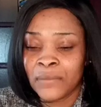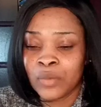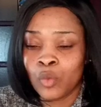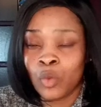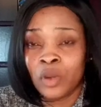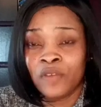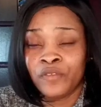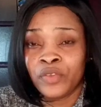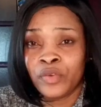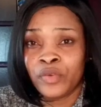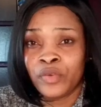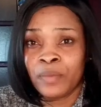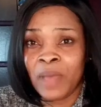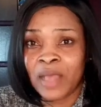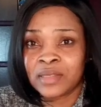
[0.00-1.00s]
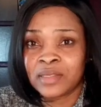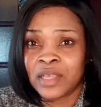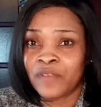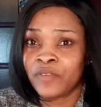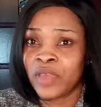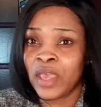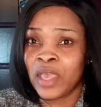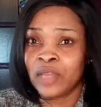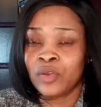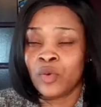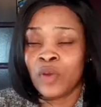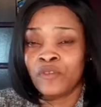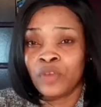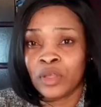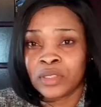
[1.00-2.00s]
One of the remarks I've heard
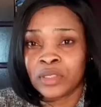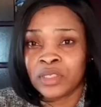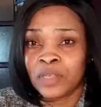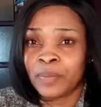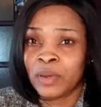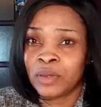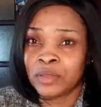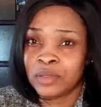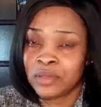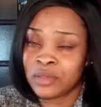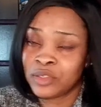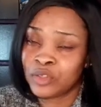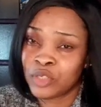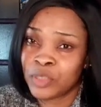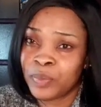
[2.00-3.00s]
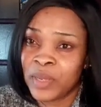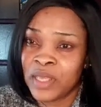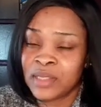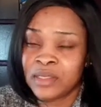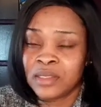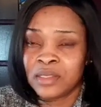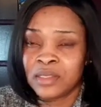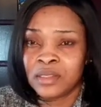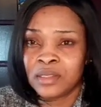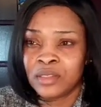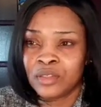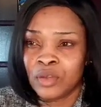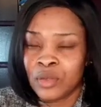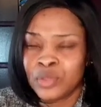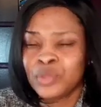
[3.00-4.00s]
or I've gotten about such
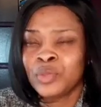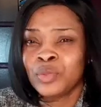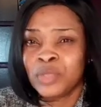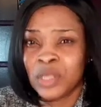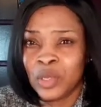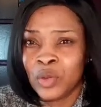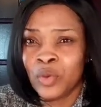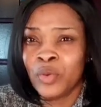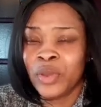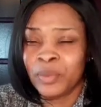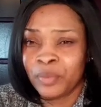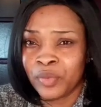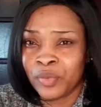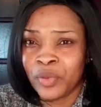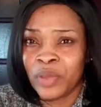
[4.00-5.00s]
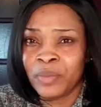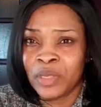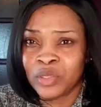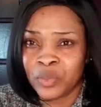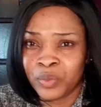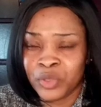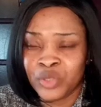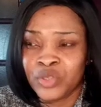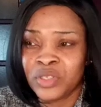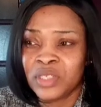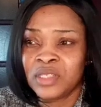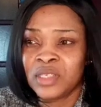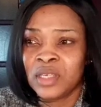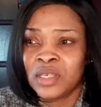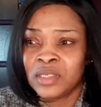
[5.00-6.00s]
places, also the low employment
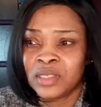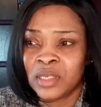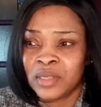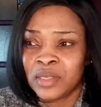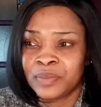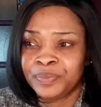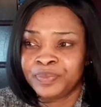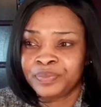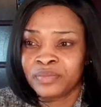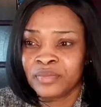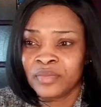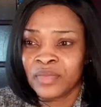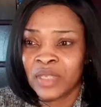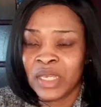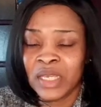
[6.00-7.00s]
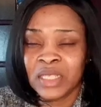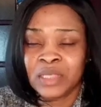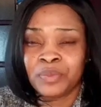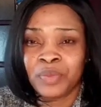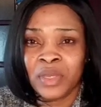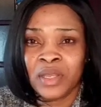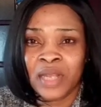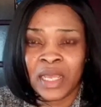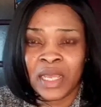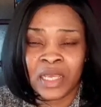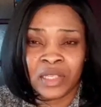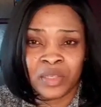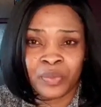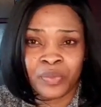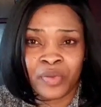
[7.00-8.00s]
opportunities, and it being like a
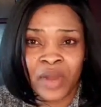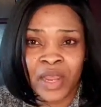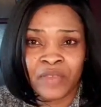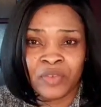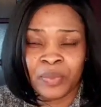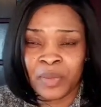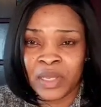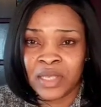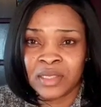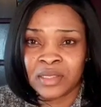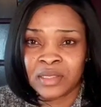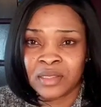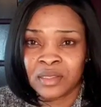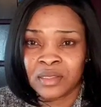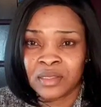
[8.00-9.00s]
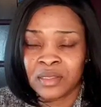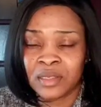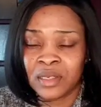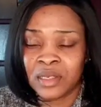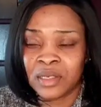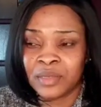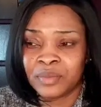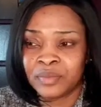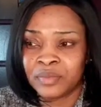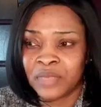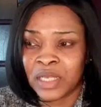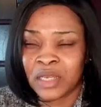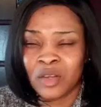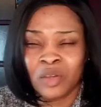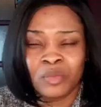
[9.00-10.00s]
deprived place,
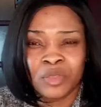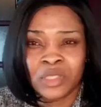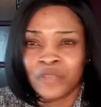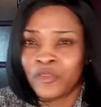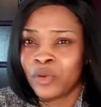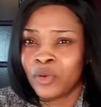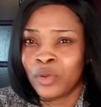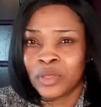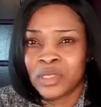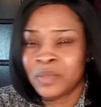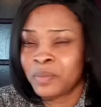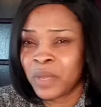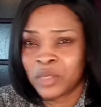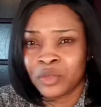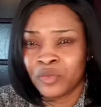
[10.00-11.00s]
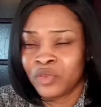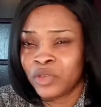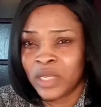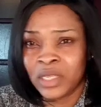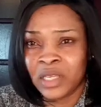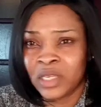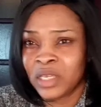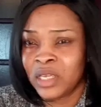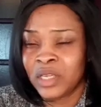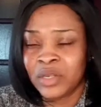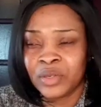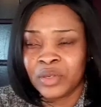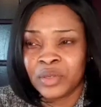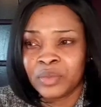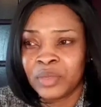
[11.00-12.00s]
like almost a forgotten part of the United
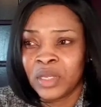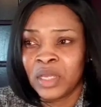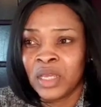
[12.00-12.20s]
Kingdom,